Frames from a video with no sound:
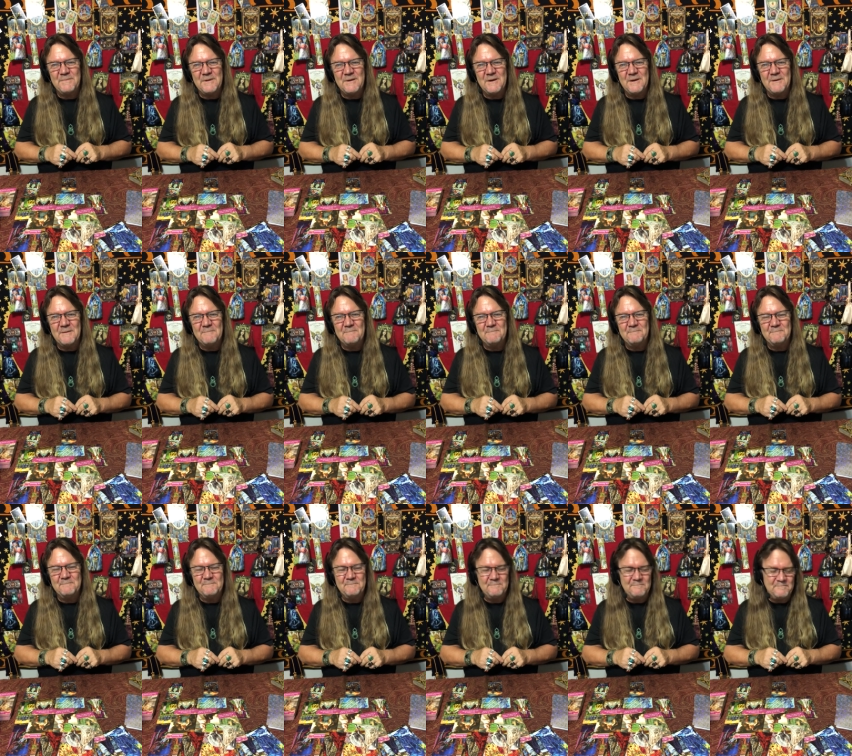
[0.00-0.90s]
Yeah.
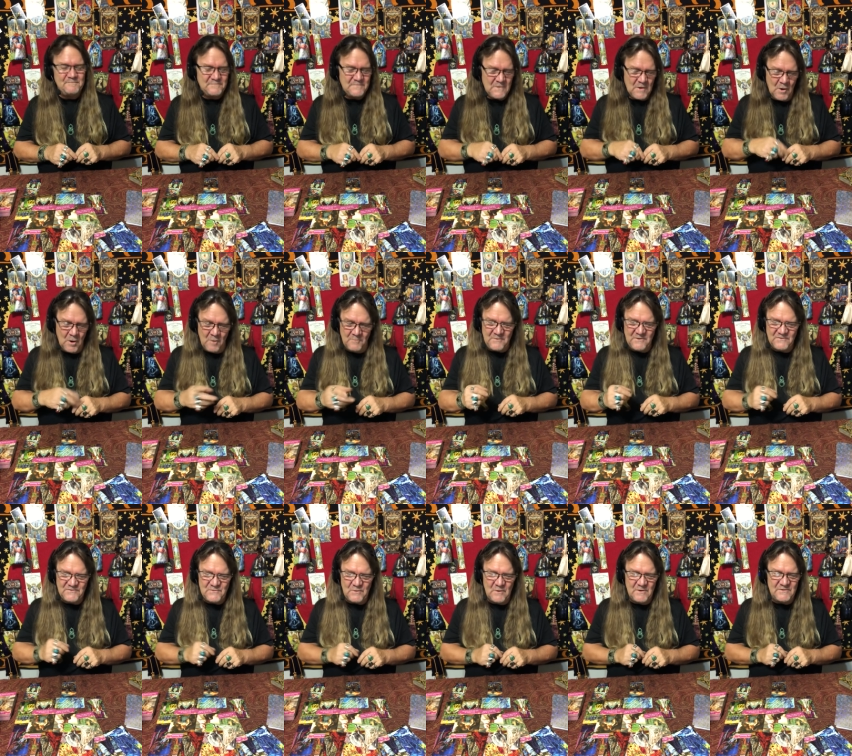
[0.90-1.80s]
Hope you
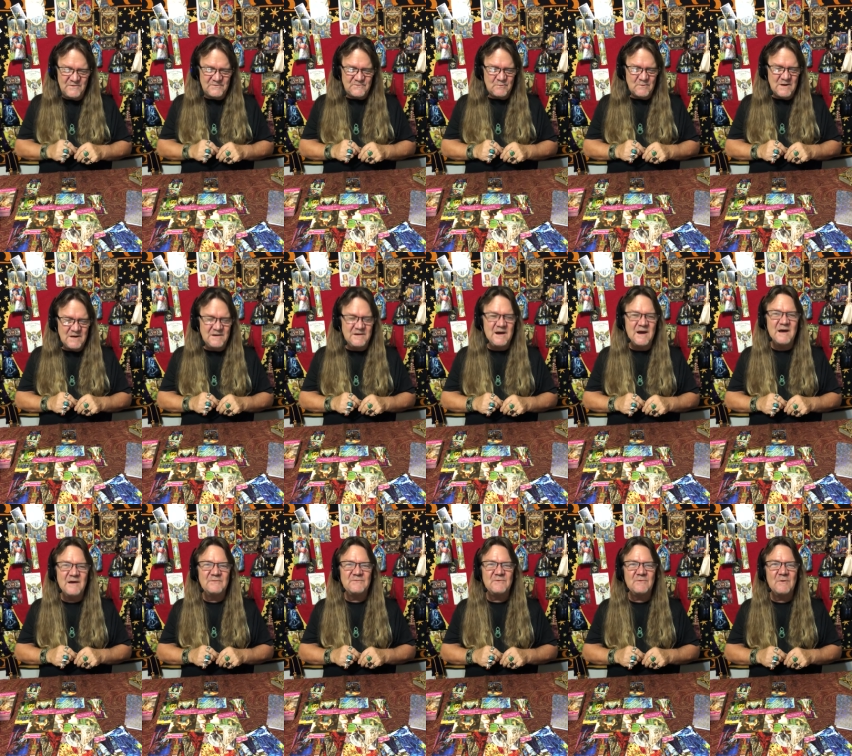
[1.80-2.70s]
enjoyed this read,
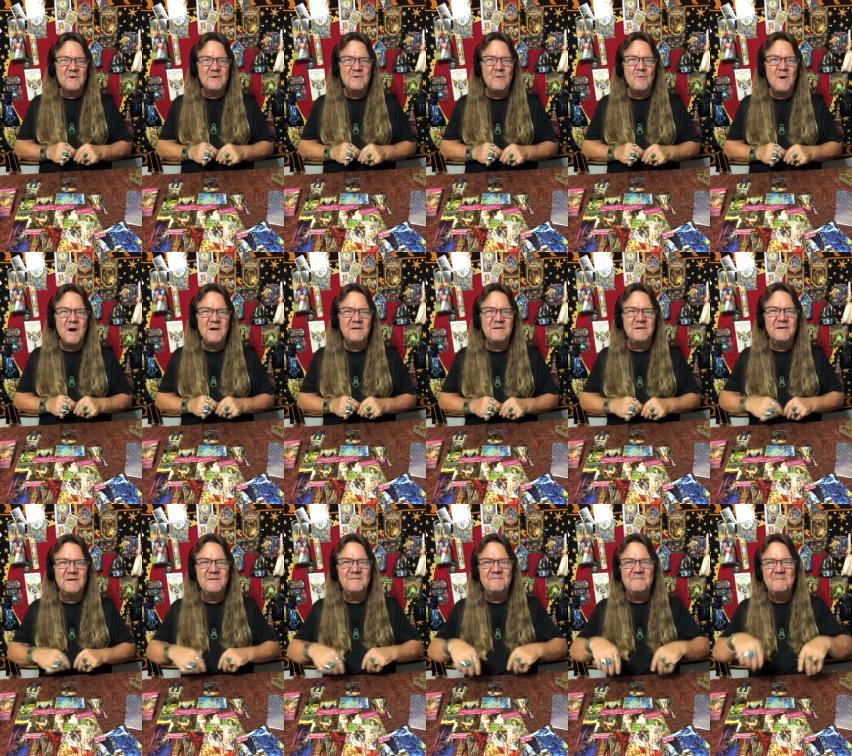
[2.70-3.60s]
Cancer. I know I
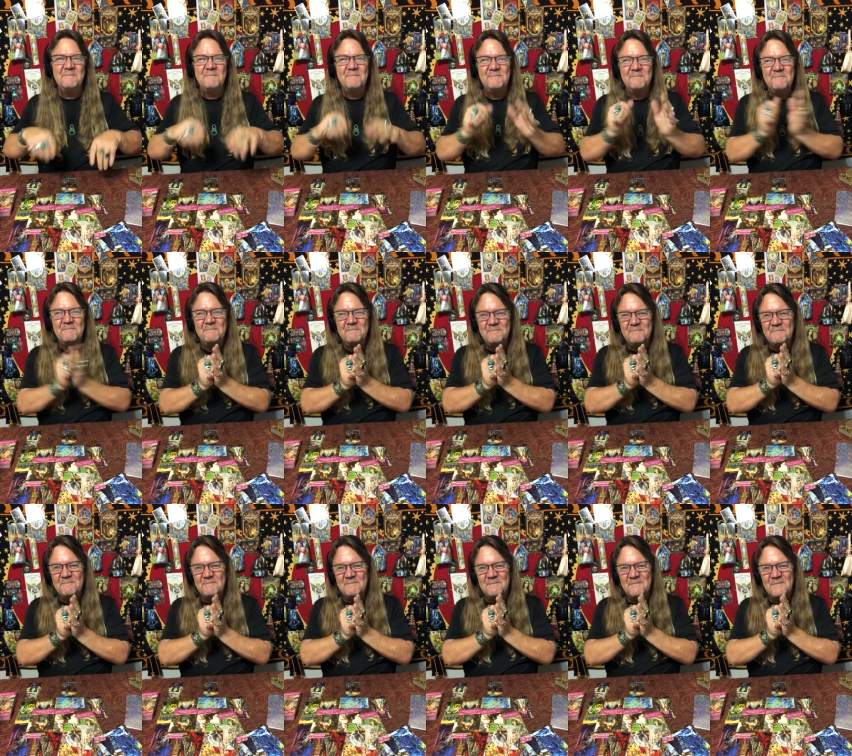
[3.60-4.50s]
did.
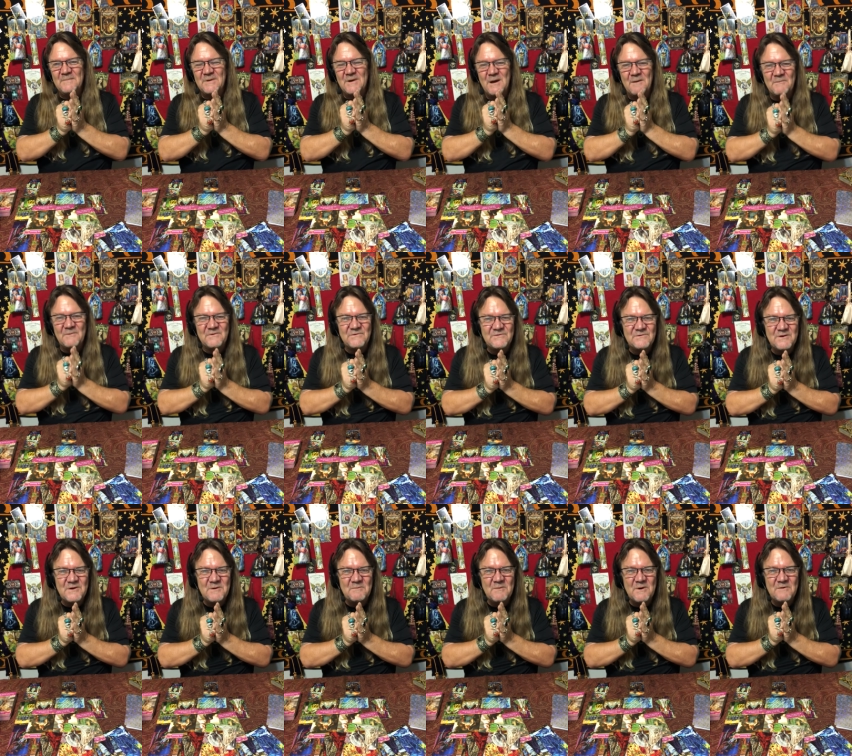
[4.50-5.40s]

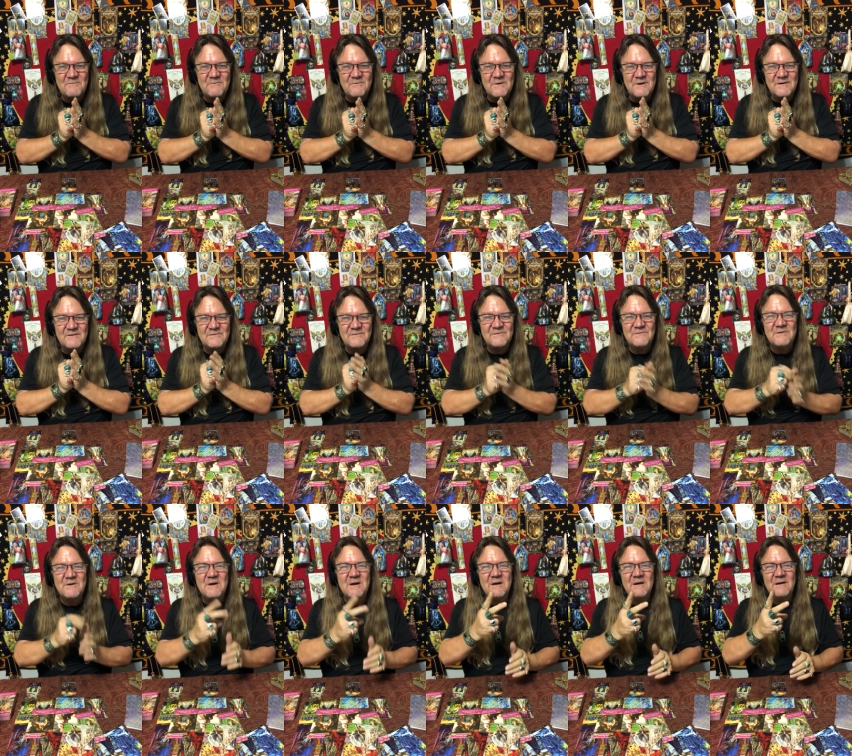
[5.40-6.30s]
Namaste, my friends.
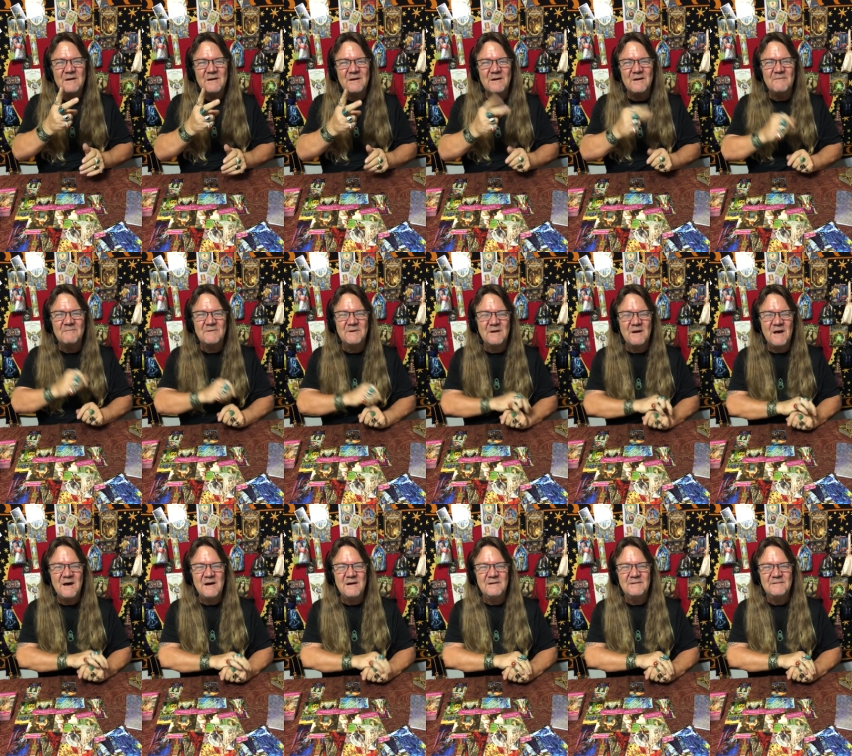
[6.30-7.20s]
Love and
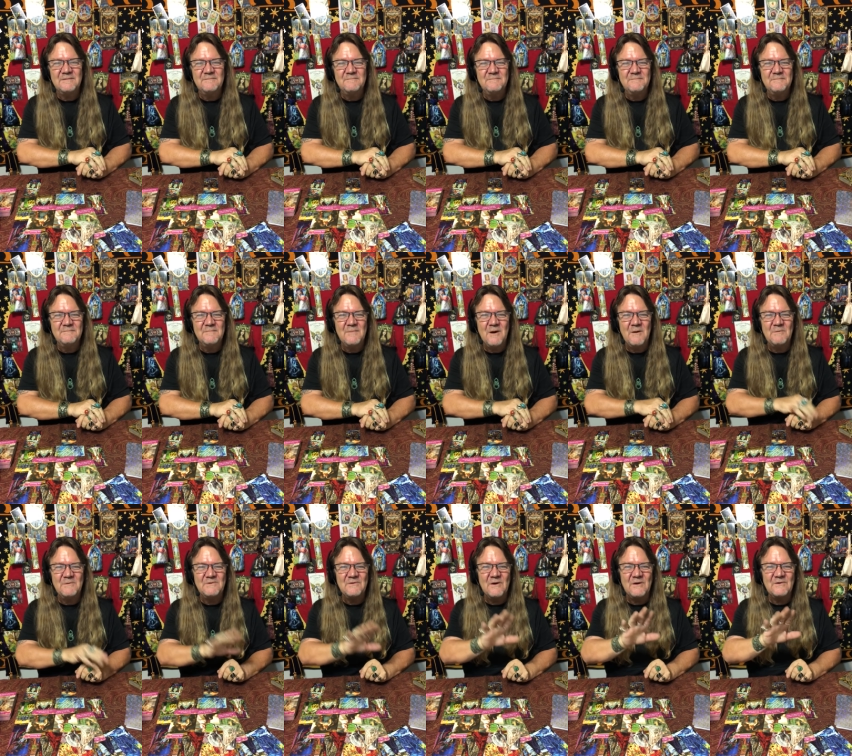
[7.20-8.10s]
light. I'll
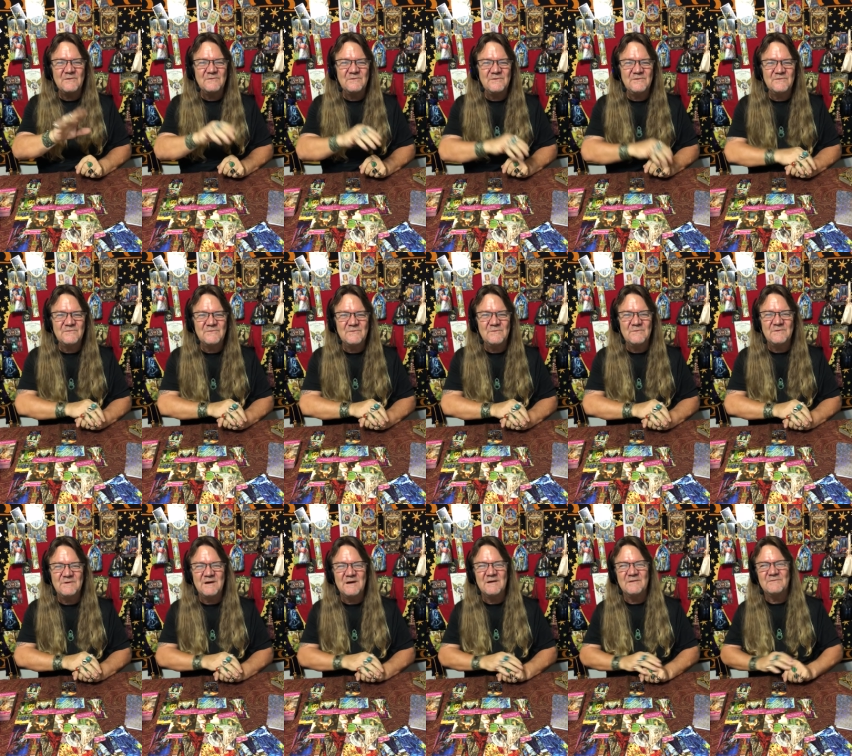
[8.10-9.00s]
be talking to you
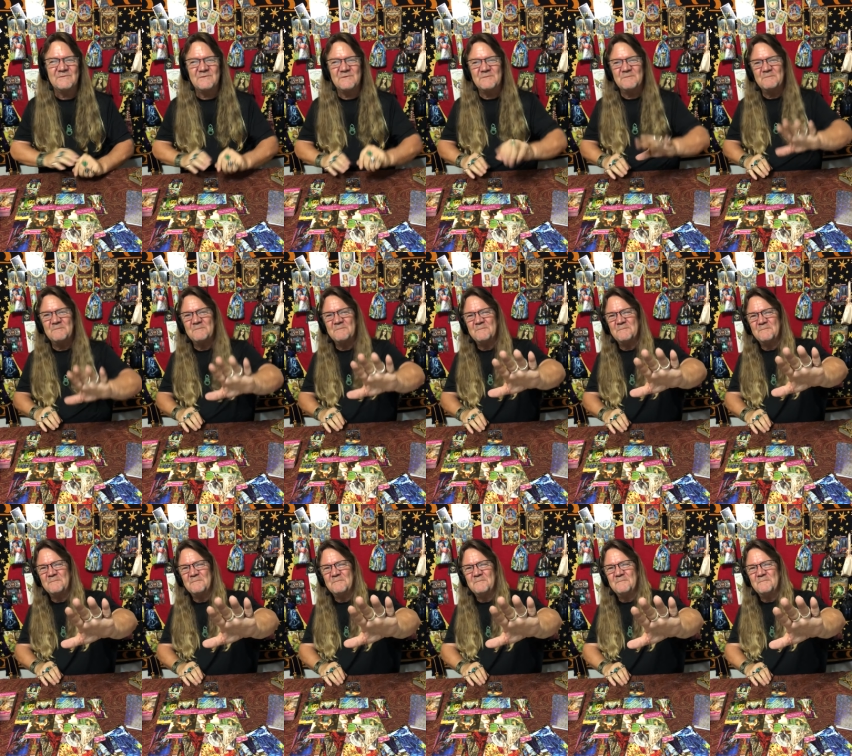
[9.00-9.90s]
soon, Cancer.
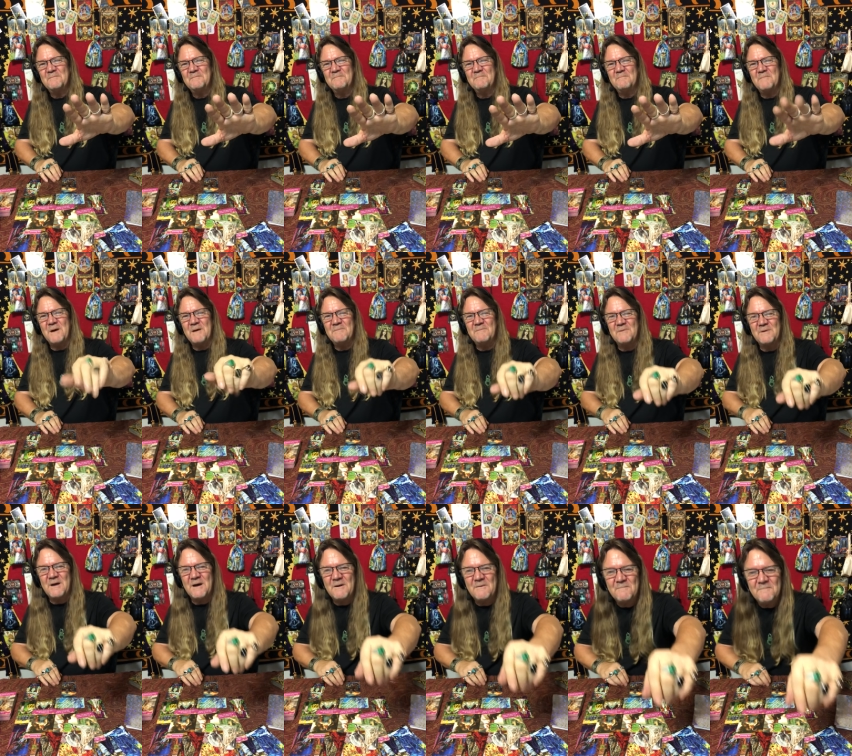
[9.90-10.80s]
Bye for
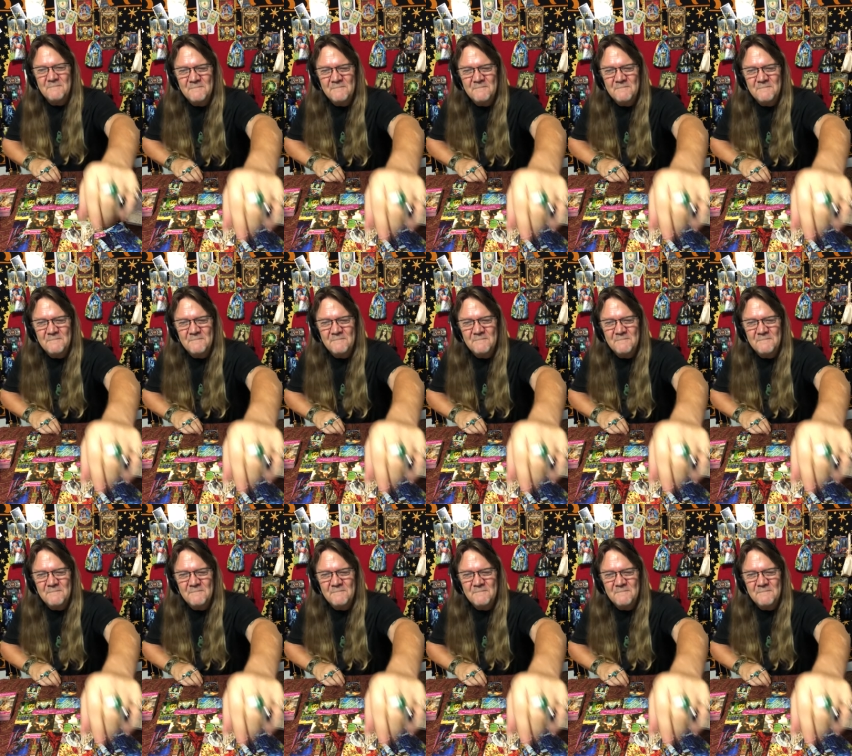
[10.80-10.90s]
now.